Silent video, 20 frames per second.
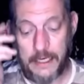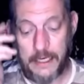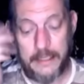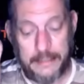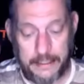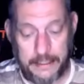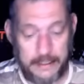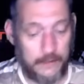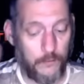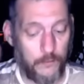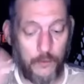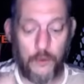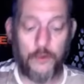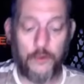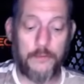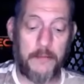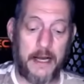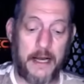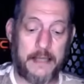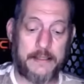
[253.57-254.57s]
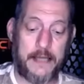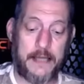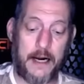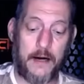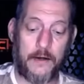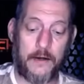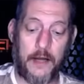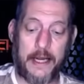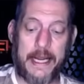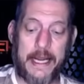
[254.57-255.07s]
Again, ruined my
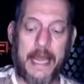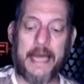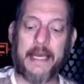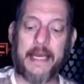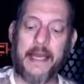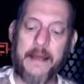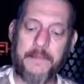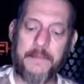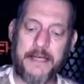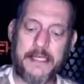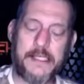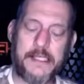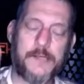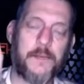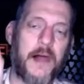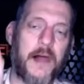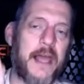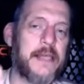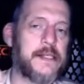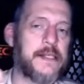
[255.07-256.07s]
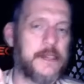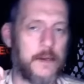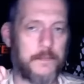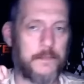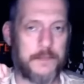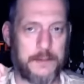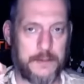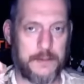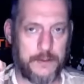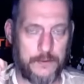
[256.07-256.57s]
entire night. And let me explain
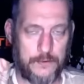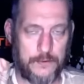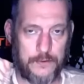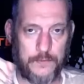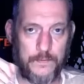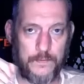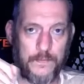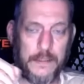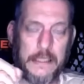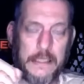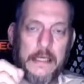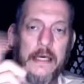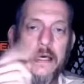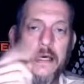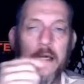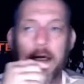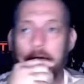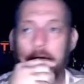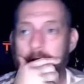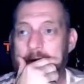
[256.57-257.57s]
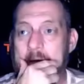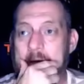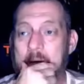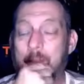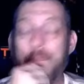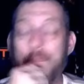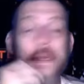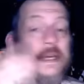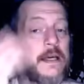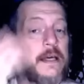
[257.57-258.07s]
something to you.
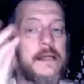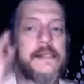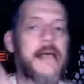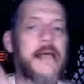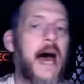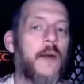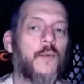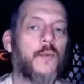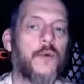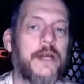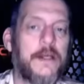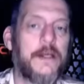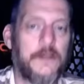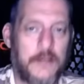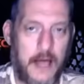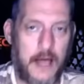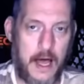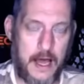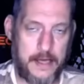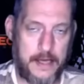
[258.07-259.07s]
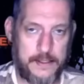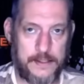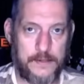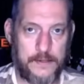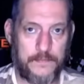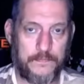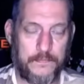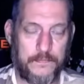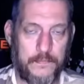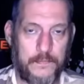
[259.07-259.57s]
Because I
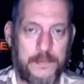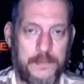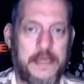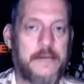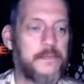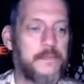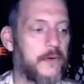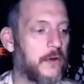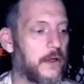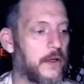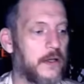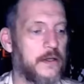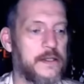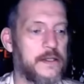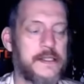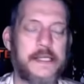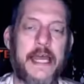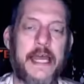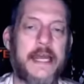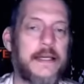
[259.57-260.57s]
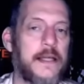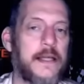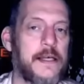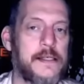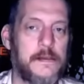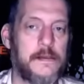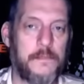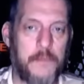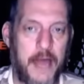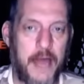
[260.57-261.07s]
realize people are going to say it
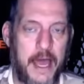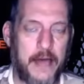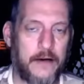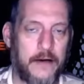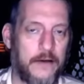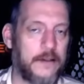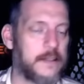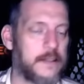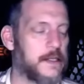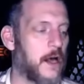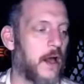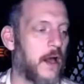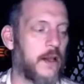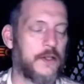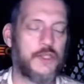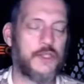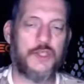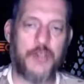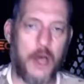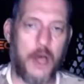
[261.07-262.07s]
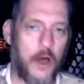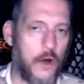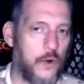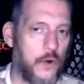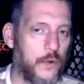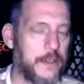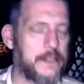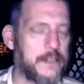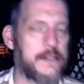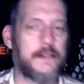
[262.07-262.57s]
doesn't matter. It's all a
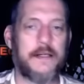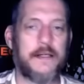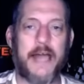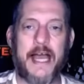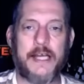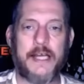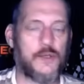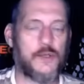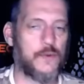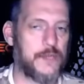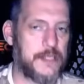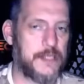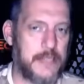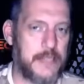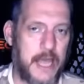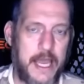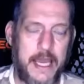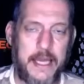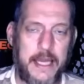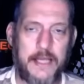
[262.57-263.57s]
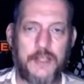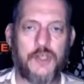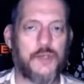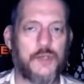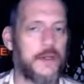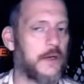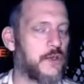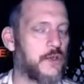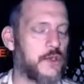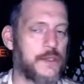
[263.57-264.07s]
show. It's the national
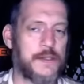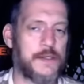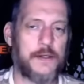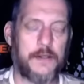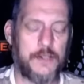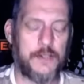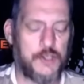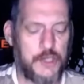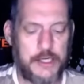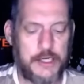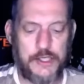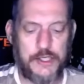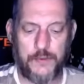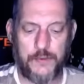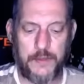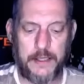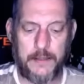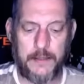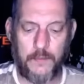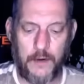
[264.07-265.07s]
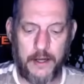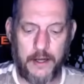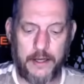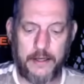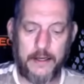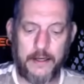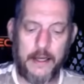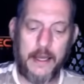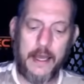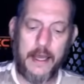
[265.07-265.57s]
stage. They're just going to cheat you
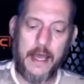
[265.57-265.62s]
anyway.